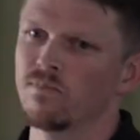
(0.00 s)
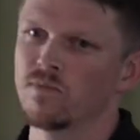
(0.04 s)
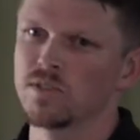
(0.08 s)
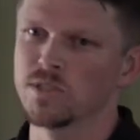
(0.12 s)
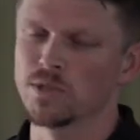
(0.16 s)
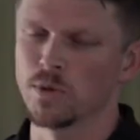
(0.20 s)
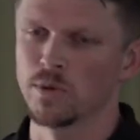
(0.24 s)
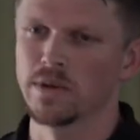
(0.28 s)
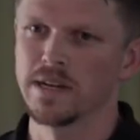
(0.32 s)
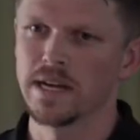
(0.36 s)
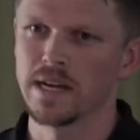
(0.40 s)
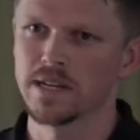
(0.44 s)

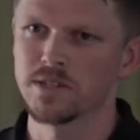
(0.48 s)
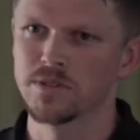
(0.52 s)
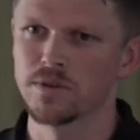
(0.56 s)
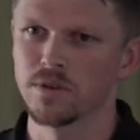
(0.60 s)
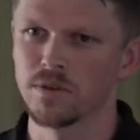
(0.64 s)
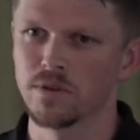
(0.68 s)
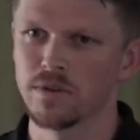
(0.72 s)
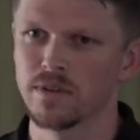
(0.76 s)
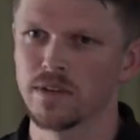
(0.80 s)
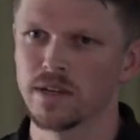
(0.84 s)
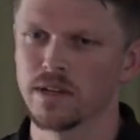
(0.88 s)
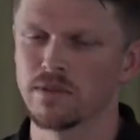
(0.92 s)
So a
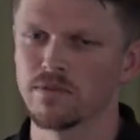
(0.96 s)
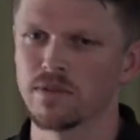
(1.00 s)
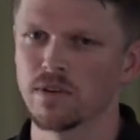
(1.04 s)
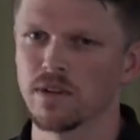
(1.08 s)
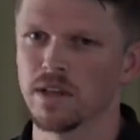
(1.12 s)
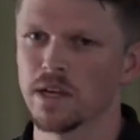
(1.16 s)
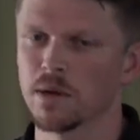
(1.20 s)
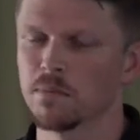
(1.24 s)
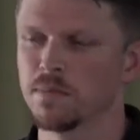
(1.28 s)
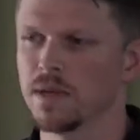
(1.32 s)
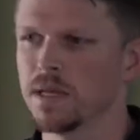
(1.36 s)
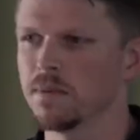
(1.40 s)
natural thing for a
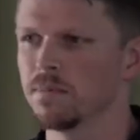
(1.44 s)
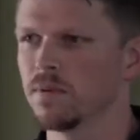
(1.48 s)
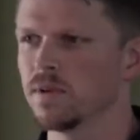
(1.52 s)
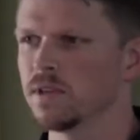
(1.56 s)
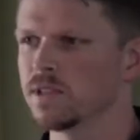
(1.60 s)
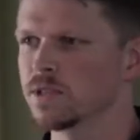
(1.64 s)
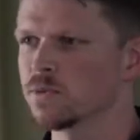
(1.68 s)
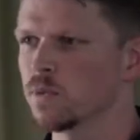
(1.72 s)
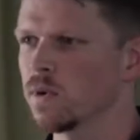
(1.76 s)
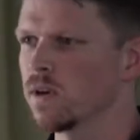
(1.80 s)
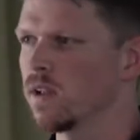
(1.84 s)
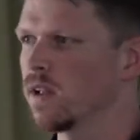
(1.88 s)
lot of people
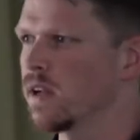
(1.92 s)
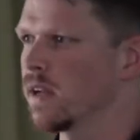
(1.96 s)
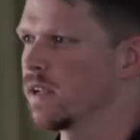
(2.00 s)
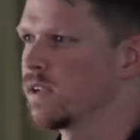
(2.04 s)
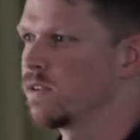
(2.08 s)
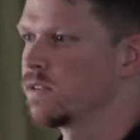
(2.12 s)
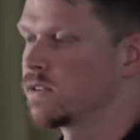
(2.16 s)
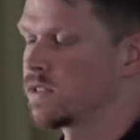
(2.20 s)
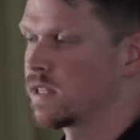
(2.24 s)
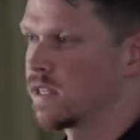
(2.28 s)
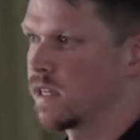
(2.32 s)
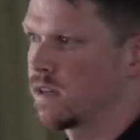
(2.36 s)
is, well, I
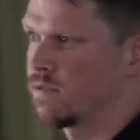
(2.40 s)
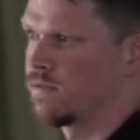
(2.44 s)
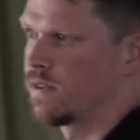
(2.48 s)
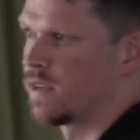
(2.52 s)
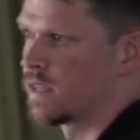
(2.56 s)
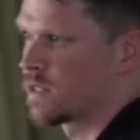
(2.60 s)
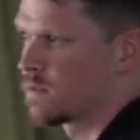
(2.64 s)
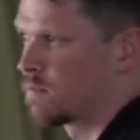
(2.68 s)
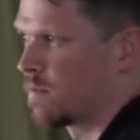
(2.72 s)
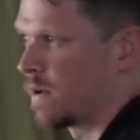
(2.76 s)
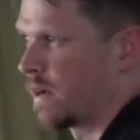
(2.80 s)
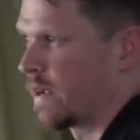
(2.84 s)
use the
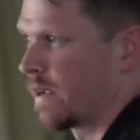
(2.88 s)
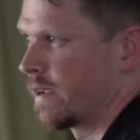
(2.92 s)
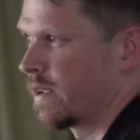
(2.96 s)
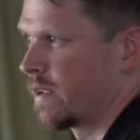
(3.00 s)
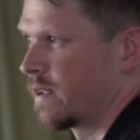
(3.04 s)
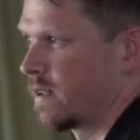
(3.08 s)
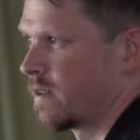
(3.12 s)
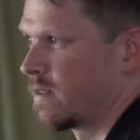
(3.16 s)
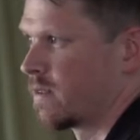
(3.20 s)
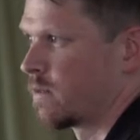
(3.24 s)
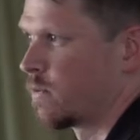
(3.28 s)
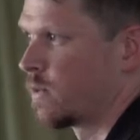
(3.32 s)
FES bike
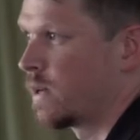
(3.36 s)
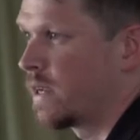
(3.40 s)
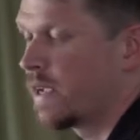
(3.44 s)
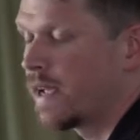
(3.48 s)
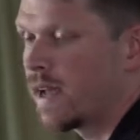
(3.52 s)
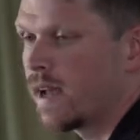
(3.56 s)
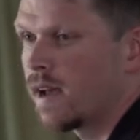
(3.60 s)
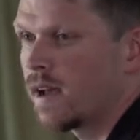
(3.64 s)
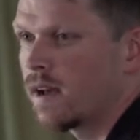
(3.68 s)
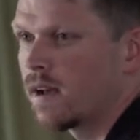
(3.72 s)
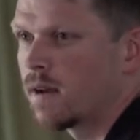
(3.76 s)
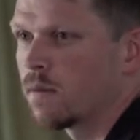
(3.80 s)
in
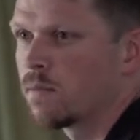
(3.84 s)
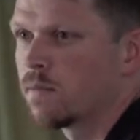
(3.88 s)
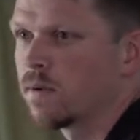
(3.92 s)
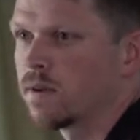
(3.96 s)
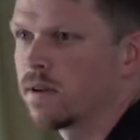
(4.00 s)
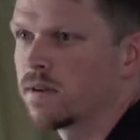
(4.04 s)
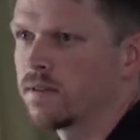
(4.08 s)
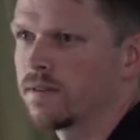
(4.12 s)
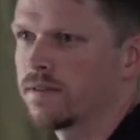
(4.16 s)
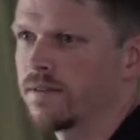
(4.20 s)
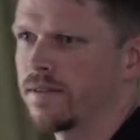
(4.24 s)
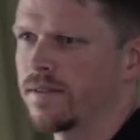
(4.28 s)
rehab.
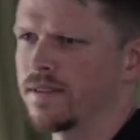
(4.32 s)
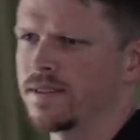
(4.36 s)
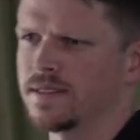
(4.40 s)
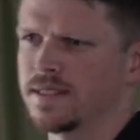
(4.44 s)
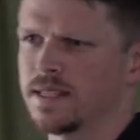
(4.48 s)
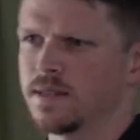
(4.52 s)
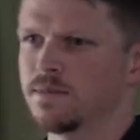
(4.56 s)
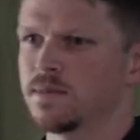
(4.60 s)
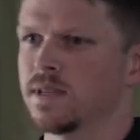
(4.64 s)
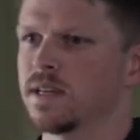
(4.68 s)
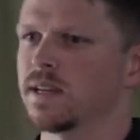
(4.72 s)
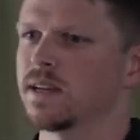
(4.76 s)
It
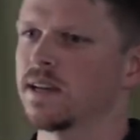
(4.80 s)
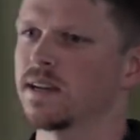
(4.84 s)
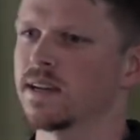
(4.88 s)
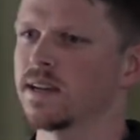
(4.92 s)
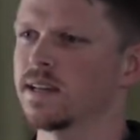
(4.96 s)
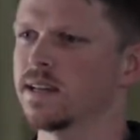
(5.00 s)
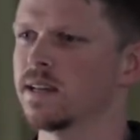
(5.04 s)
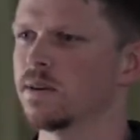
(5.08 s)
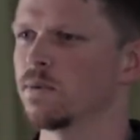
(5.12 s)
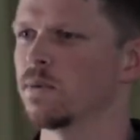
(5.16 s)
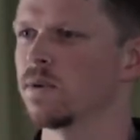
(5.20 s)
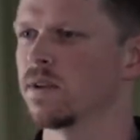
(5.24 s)
seems like I
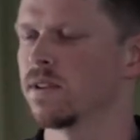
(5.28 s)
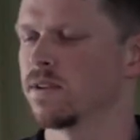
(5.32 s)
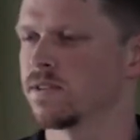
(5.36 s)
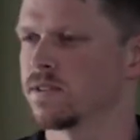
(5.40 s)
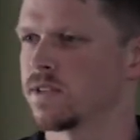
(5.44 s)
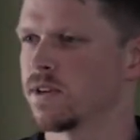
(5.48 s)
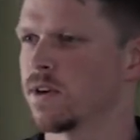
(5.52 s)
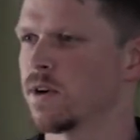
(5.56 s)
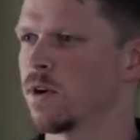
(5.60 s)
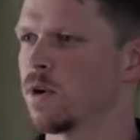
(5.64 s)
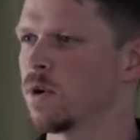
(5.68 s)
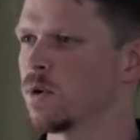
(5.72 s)
could get one of those
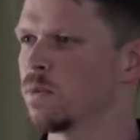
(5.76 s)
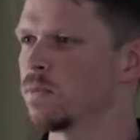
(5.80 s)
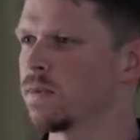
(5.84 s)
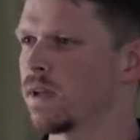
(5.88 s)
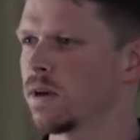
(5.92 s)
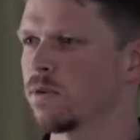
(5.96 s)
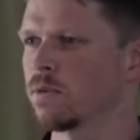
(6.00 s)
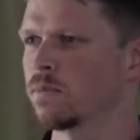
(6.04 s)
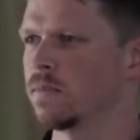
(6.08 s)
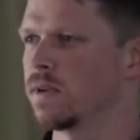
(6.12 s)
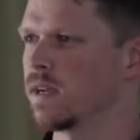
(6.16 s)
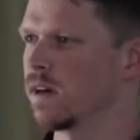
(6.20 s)
at home.
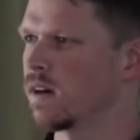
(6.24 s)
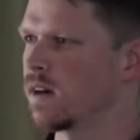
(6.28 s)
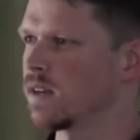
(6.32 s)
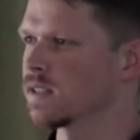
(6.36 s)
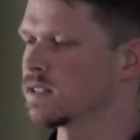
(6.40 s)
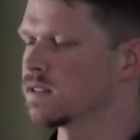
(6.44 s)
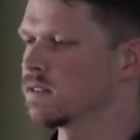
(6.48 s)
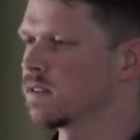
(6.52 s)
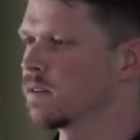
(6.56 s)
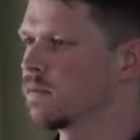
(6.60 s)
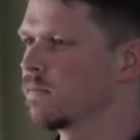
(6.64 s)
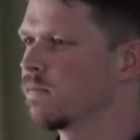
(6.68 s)
That would be
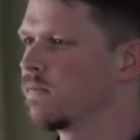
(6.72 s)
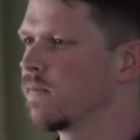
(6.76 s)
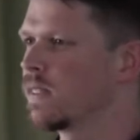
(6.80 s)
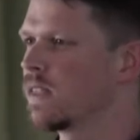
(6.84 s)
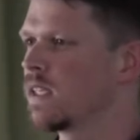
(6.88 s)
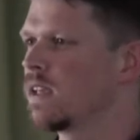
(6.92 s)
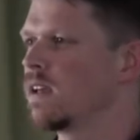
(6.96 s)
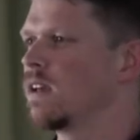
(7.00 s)
awesome.